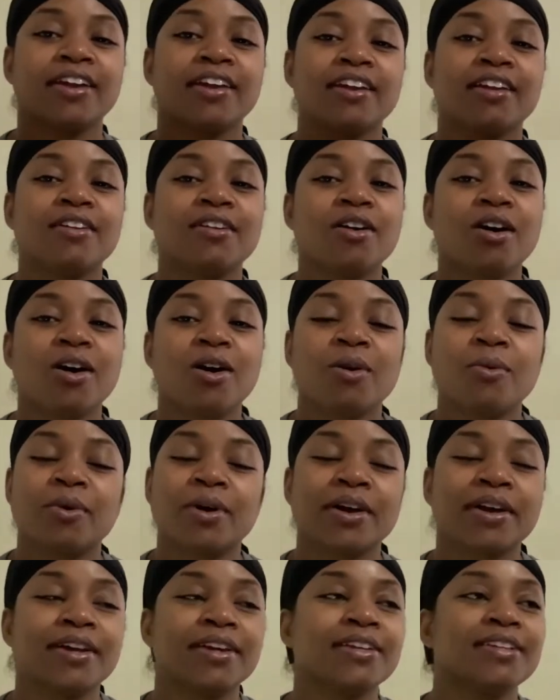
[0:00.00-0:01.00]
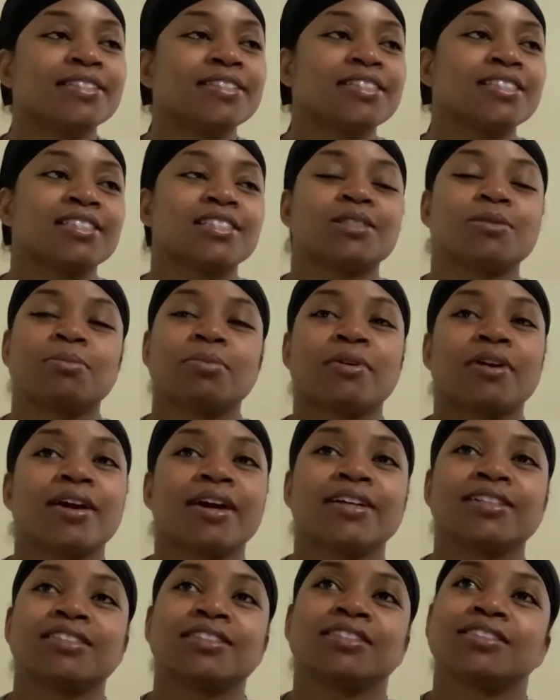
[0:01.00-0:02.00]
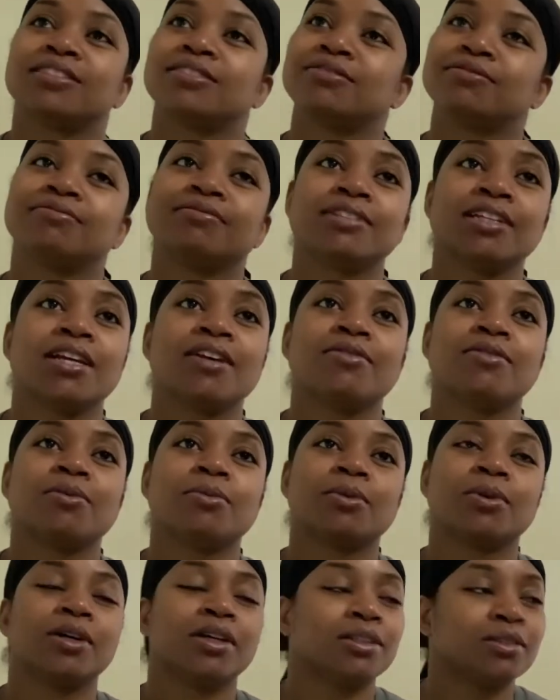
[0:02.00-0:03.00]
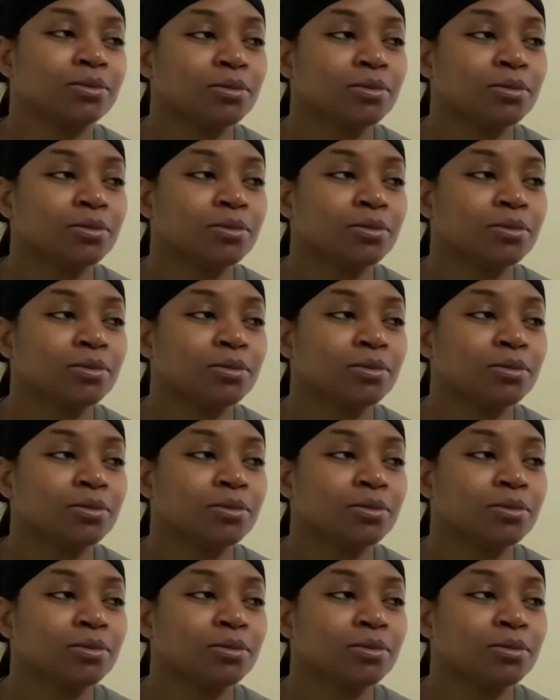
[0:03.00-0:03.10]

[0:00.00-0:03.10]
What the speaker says: He always surprises everyone.